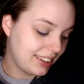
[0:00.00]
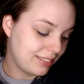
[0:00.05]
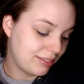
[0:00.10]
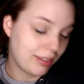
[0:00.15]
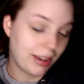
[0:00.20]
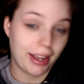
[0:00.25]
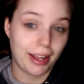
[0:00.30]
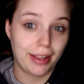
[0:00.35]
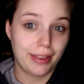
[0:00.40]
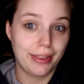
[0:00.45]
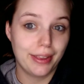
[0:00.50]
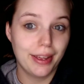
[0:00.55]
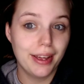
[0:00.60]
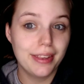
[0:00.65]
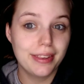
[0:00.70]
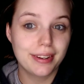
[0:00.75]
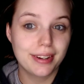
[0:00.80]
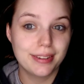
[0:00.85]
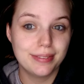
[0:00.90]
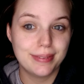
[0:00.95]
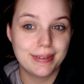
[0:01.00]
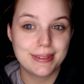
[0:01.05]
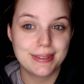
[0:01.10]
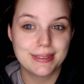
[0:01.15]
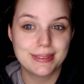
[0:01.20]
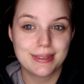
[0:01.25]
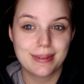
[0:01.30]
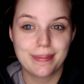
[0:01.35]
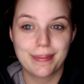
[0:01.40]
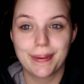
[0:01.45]
the other
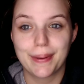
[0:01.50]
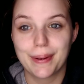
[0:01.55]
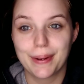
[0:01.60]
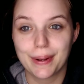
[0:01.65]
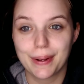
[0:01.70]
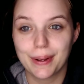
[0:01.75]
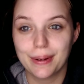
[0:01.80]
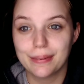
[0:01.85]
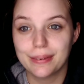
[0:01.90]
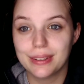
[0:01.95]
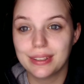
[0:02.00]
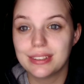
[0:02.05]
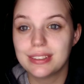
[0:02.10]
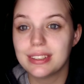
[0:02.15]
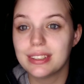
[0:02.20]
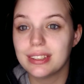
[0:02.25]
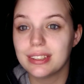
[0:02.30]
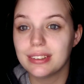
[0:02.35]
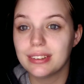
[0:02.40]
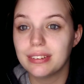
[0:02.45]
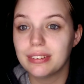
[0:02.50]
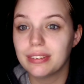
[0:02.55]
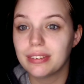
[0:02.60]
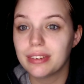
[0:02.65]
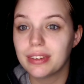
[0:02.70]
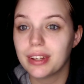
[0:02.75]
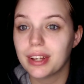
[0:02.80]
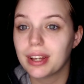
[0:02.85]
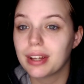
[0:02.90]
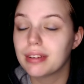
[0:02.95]
conventions I planned on going to,
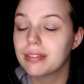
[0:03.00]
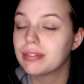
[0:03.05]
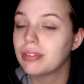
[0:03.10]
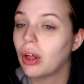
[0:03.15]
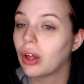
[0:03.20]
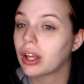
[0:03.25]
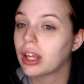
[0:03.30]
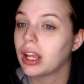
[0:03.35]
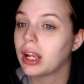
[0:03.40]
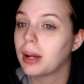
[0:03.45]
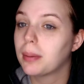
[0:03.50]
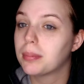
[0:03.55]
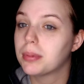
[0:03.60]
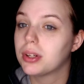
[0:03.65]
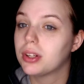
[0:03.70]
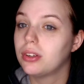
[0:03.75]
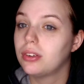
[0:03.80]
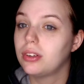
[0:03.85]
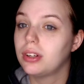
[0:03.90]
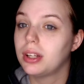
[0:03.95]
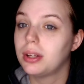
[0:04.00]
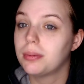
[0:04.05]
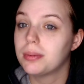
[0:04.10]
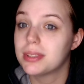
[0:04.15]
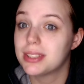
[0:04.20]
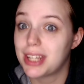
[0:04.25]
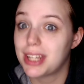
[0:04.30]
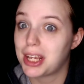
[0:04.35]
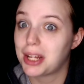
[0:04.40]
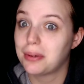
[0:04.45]
the vlogging opportunity was
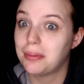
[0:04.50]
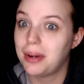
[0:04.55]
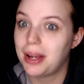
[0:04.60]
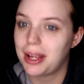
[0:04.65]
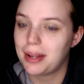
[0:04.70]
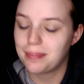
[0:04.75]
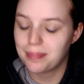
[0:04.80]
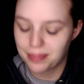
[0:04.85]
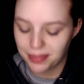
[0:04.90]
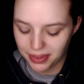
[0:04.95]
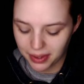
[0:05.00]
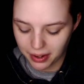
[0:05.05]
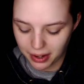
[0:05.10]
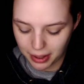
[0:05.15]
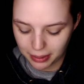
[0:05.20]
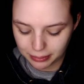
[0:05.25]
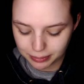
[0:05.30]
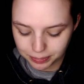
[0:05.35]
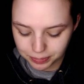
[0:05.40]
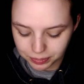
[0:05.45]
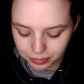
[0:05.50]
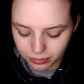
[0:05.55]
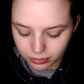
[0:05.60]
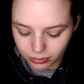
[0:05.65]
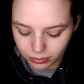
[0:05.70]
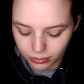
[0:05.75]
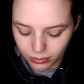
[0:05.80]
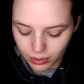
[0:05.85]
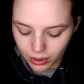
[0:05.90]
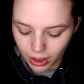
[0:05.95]
taken away. Alright.
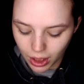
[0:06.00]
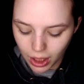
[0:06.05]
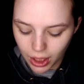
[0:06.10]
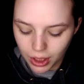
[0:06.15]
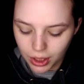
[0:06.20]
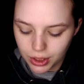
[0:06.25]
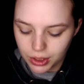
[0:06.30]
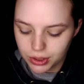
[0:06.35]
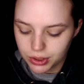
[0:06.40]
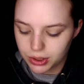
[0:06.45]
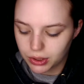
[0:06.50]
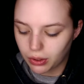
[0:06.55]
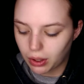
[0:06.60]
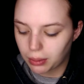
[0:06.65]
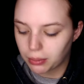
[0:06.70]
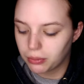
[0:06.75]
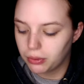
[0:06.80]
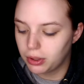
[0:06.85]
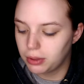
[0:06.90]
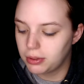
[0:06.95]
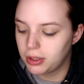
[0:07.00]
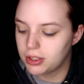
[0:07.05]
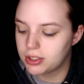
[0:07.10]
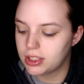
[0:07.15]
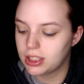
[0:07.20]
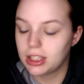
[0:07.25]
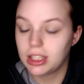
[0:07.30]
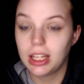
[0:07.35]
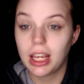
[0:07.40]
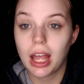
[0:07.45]
So I'm going to be
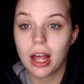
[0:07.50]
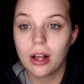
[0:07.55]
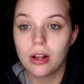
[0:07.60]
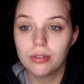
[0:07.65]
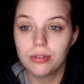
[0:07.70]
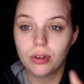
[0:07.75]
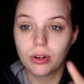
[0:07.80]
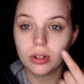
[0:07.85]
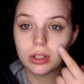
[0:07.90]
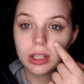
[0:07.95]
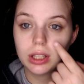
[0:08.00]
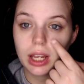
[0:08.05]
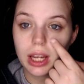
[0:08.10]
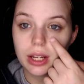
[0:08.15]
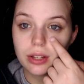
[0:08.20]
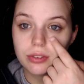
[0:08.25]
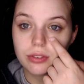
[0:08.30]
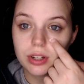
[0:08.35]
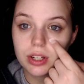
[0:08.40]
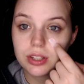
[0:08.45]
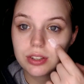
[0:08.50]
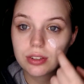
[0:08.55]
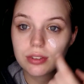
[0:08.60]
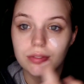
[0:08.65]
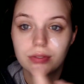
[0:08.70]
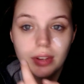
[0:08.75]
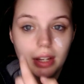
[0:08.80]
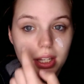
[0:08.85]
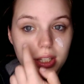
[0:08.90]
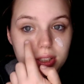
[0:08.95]
using the e.l.f. Holy Hydration
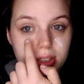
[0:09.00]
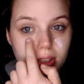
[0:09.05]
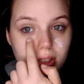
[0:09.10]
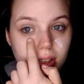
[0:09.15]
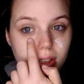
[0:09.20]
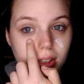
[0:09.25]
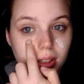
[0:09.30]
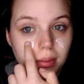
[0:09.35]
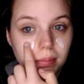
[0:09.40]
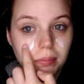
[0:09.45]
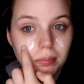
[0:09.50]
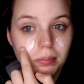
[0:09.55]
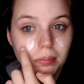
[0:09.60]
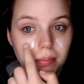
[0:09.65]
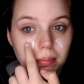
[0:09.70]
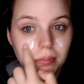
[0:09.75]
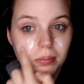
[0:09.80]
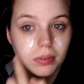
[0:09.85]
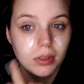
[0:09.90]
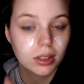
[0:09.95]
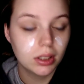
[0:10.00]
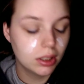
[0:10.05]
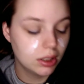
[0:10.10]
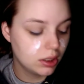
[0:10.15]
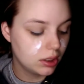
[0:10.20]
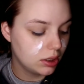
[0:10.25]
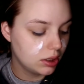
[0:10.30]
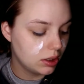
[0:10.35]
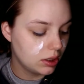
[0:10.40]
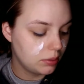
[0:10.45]
Face Cream
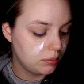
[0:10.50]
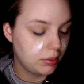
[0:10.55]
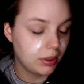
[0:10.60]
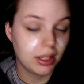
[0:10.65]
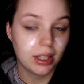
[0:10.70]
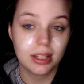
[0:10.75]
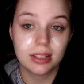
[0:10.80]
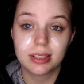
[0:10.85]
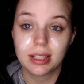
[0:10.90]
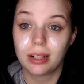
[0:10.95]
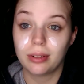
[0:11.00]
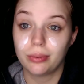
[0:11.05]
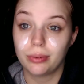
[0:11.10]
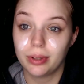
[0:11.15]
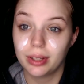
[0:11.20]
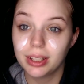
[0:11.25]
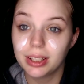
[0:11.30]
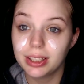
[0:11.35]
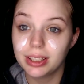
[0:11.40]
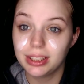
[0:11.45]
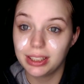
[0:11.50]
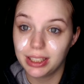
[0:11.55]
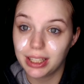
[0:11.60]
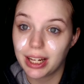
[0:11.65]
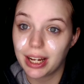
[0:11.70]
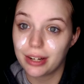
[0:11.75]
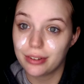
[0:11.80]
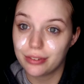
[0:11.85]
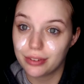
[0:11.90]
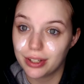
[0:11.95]
because I really need
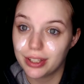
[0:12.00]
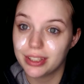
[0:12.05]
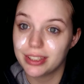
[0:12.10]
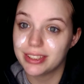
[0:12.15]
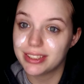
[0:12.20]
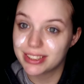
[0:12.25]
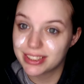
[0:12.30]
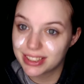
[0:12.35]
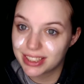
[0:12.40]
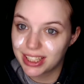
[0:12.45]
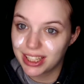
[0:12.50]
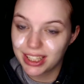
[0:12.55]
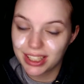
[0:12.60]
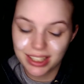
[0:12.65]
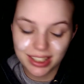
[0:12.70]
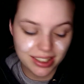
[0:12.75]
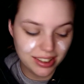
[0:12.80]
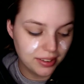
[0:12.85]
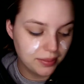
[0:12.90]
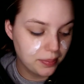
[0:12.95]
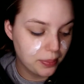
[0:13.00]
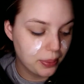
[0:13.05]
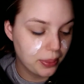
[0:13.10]
hydrated skin.